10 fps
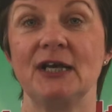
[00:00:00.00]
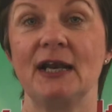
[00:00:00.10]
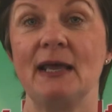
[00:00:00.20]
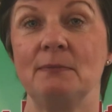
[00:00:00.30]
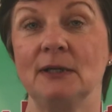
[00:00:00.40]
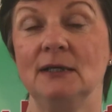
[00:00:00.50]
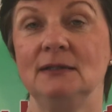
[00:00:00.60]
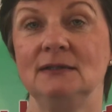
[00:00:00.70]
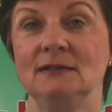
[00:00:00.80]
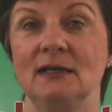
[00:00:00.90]
enabler,
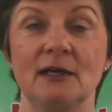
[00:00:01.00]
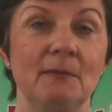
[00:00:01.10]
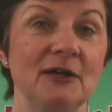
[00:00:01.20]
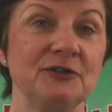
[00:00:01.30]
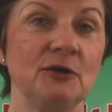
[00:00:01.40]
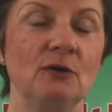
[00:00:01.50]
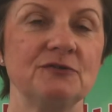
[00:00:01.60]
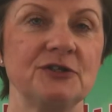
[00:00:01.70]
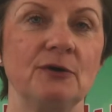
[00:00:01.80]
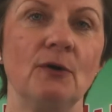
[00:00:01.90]
a commanding
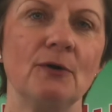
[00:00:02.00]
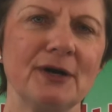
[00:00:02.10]
officer or an